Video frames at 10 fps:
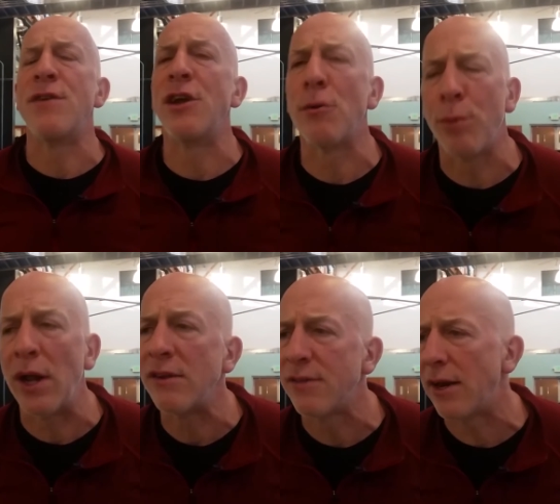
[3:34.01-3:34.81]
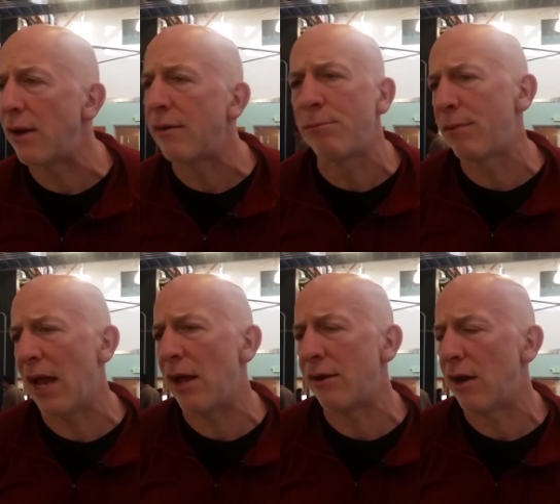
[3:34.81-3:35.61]
fingerprints that in,
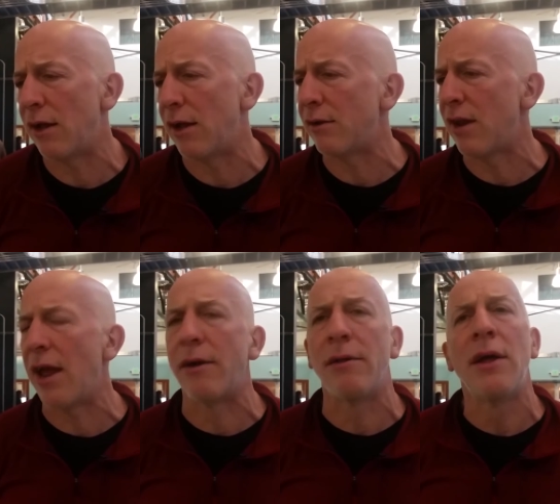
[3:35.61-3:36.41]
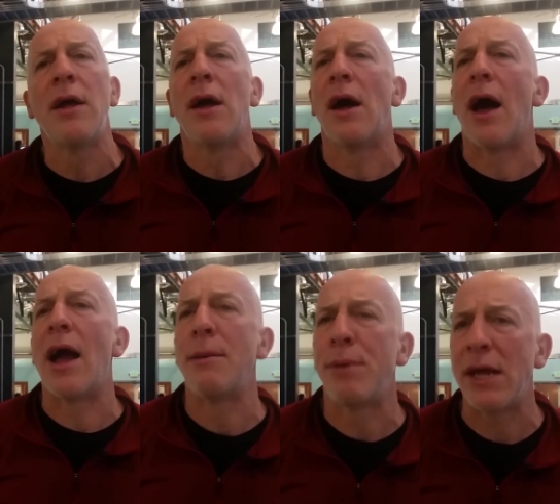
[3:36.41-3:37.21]
uh, entail
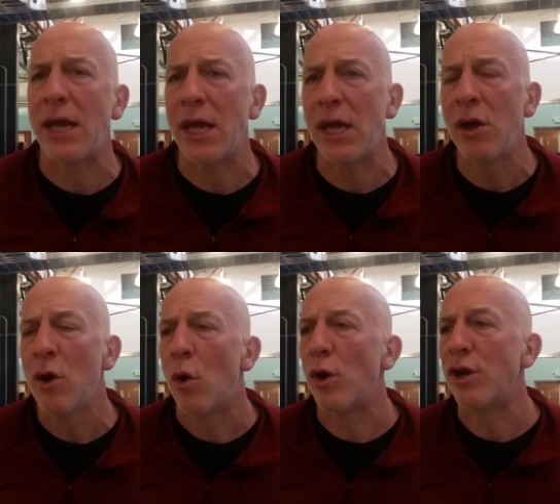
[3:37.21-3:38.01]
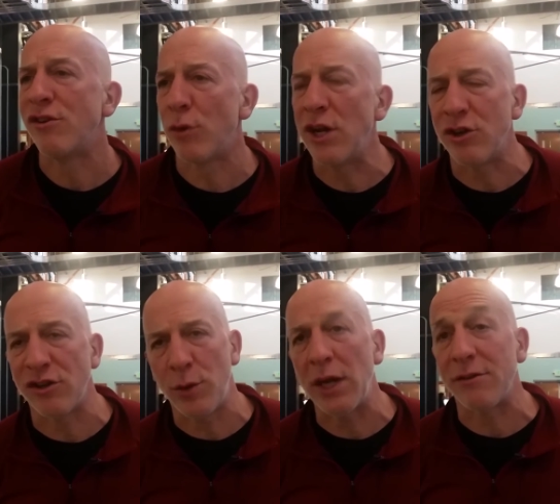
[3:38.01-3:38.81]
uh, IP or user
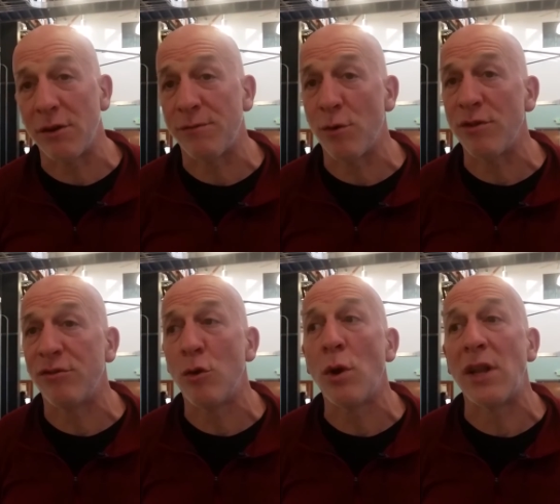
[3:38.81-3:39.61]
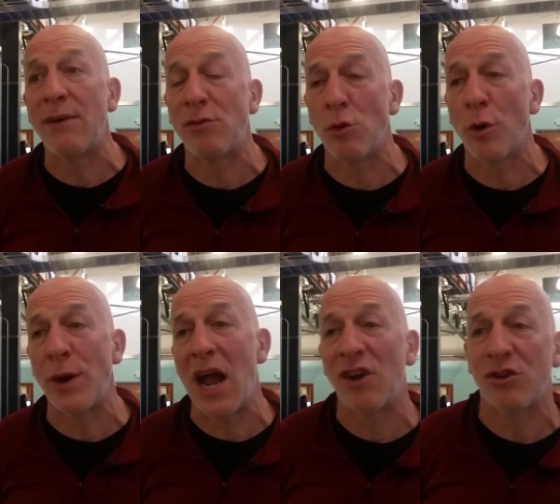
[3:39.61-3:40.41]
agent string and so forth to a level where
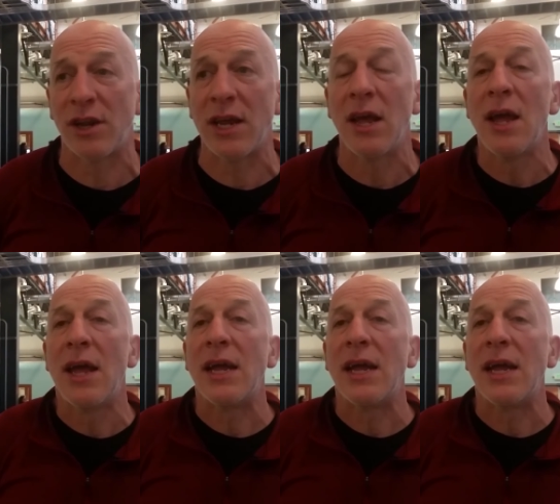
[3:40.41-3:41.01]
we're actually